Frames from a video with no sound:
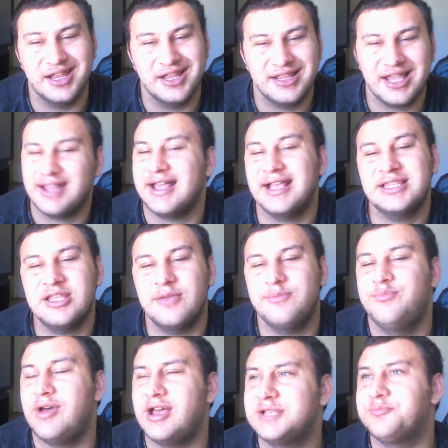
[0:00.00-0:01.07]
That's the
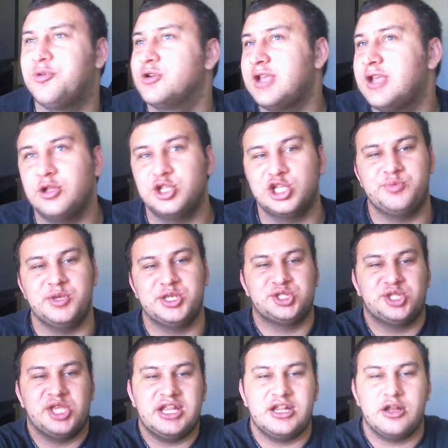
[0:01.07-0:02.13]
best part. They'll just be
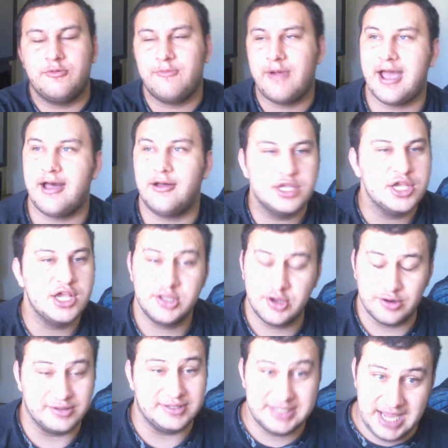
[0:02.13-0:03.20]
sitting around
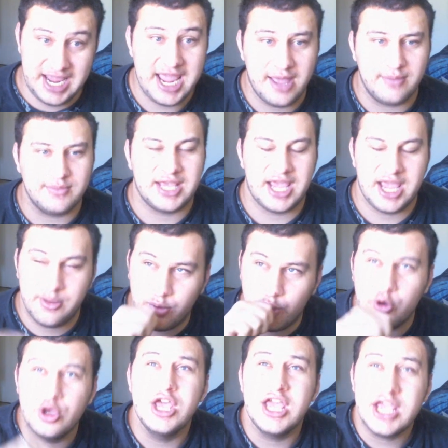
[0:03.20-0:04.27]
their damn
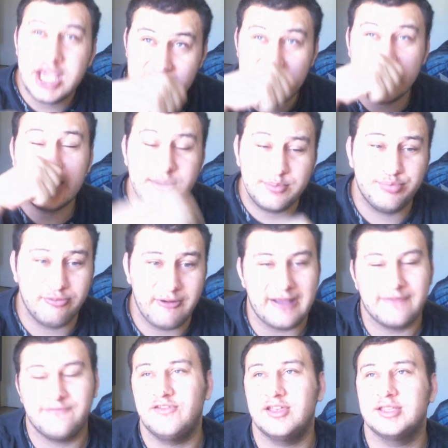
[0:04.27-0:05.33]
table, eating
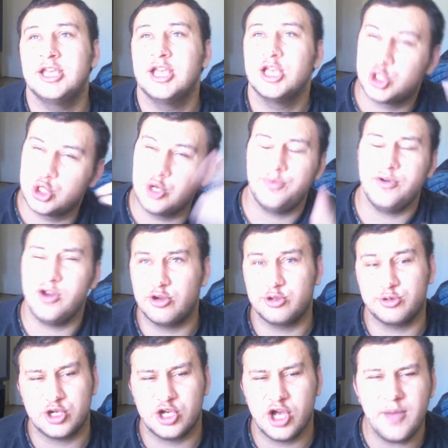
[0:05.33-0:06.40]
breakfast. Superheroes
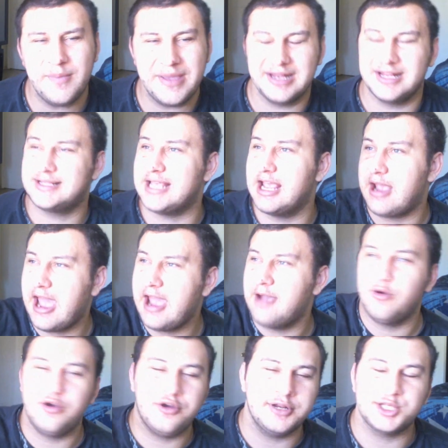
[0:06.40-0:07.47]
will come in and say, hey,
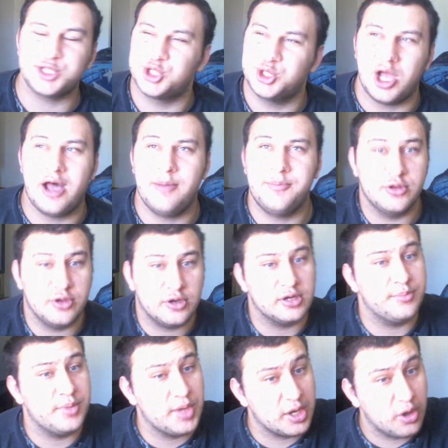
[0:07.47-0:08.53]
we're going to stop you. They're
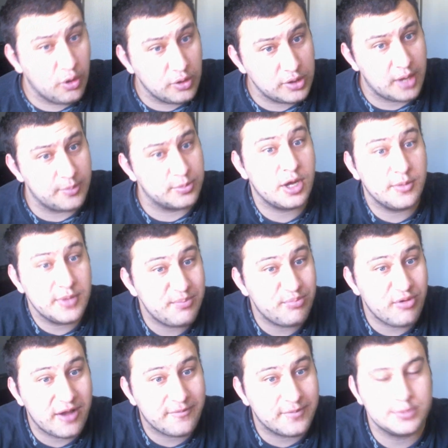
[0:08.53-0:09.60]
going to be like, hold up, come eat
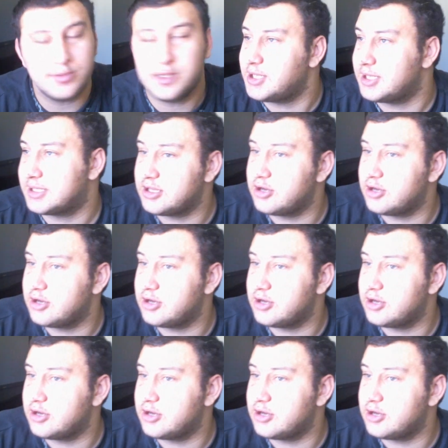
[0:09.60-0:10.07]
breakfast with us.